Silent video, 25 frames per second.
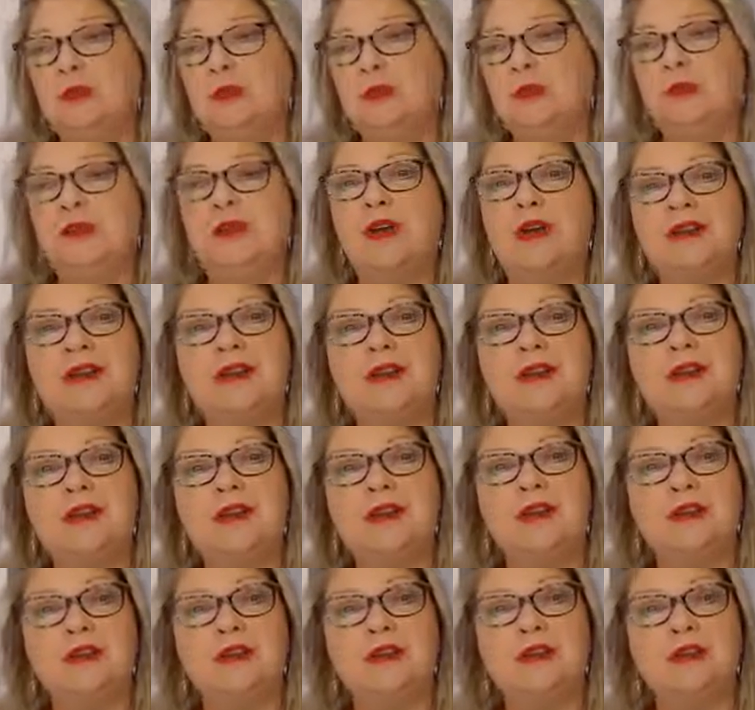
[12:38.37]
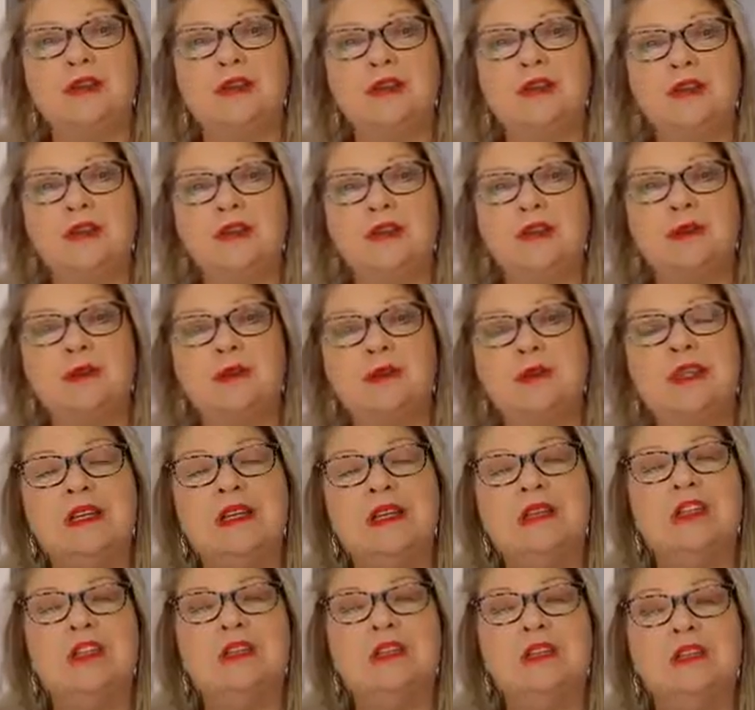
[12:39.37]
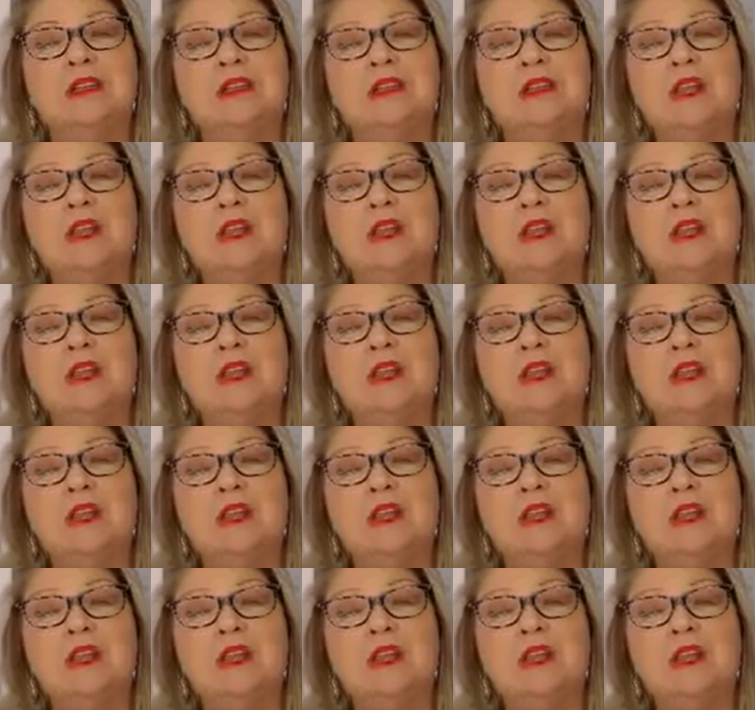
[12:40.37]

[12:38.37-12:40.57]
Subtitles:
provides electrical stimulation